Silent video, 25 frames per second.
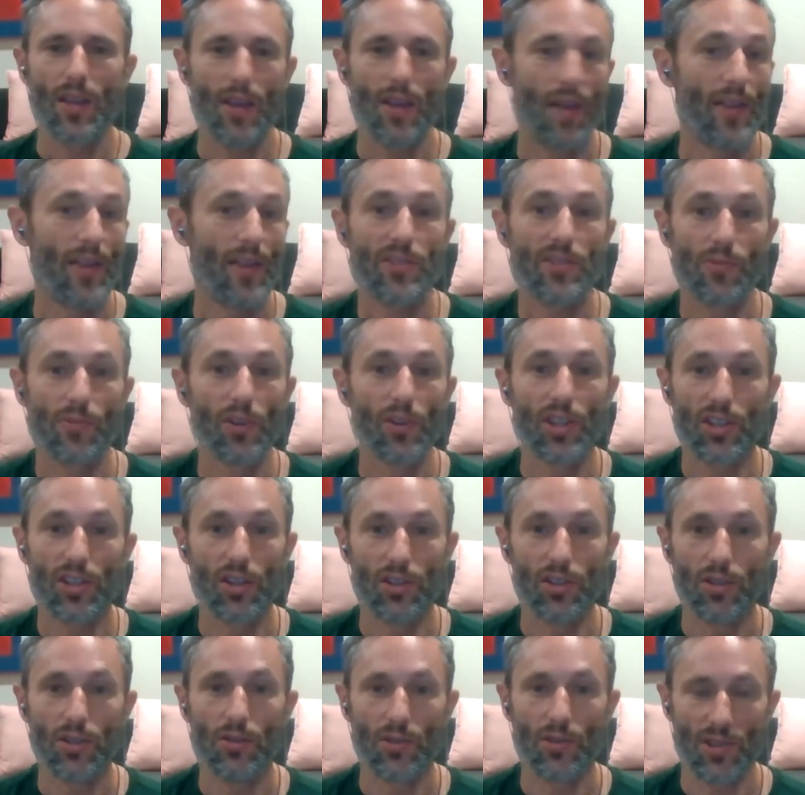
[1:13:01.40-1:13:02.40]
And that's really
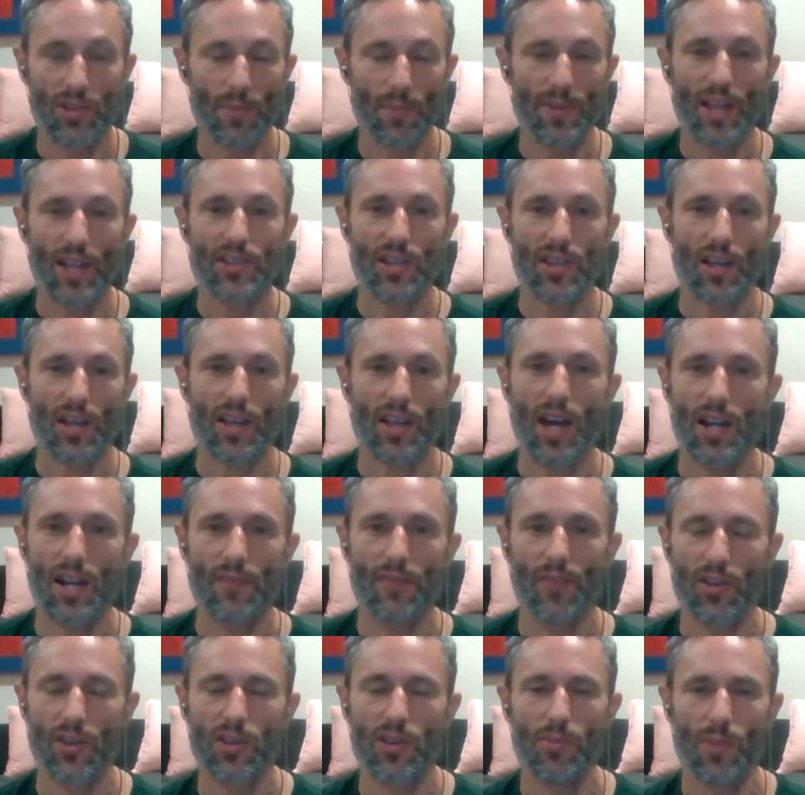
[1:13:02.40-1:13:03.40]
good news. I mean, that's a kind
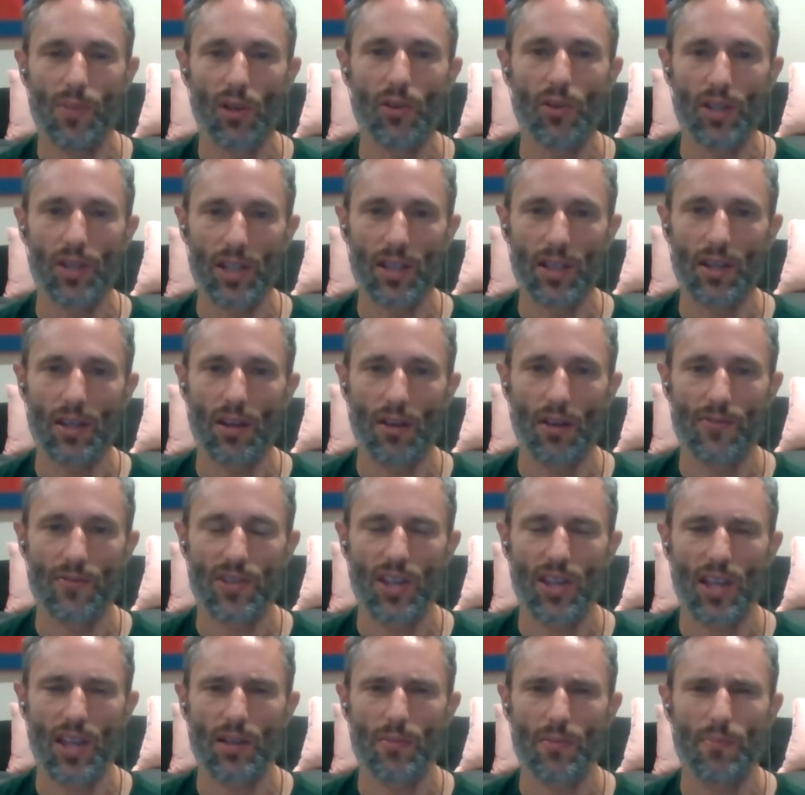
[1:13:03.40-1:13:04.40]
of a humility of
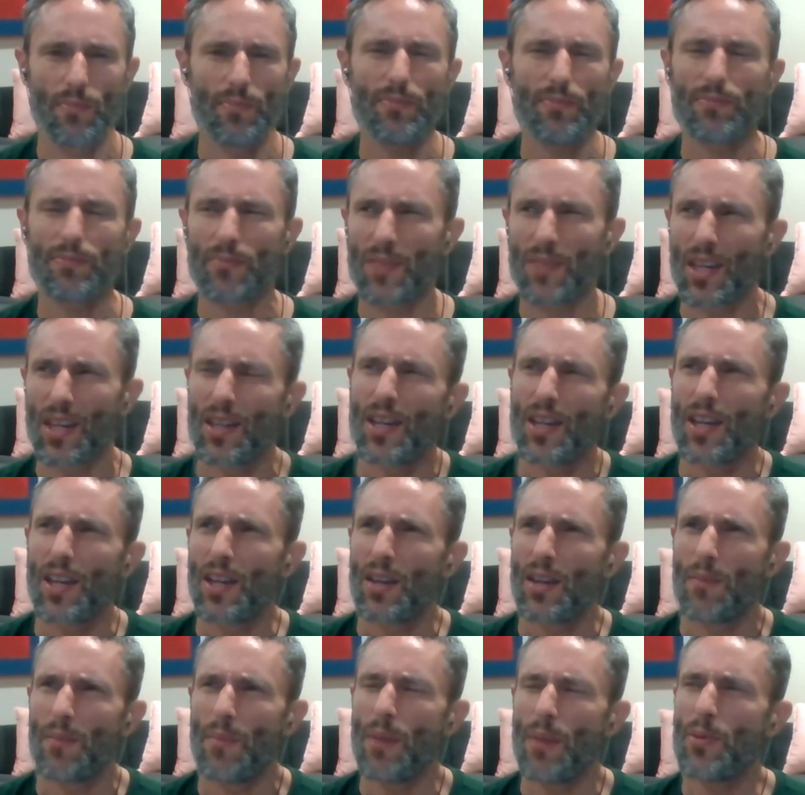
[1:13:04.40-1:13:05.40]
saying,
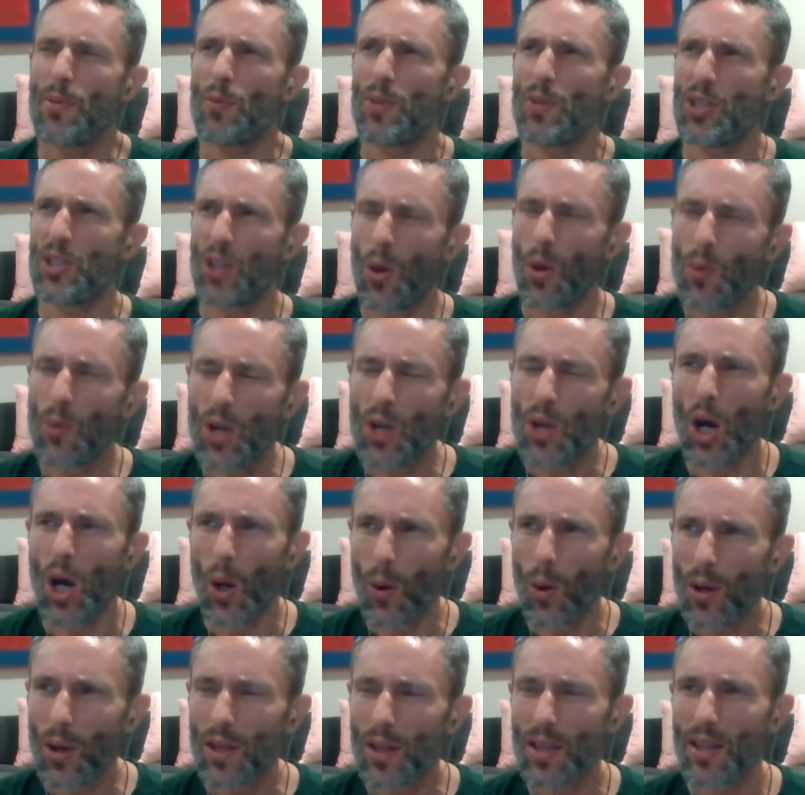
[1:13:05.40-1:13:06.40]
maybe we don't
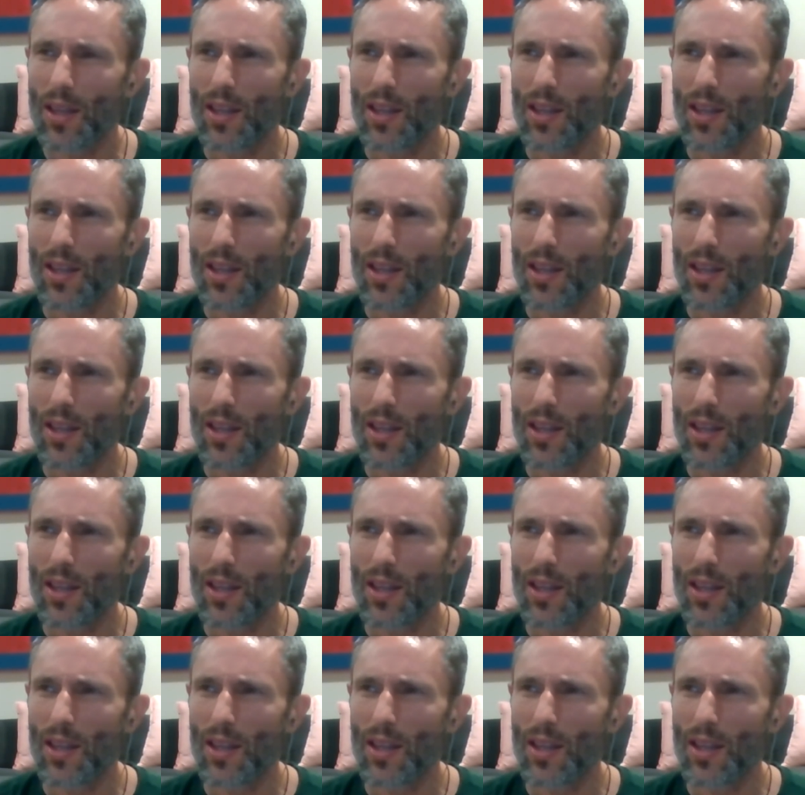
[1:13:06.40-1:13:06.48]
know.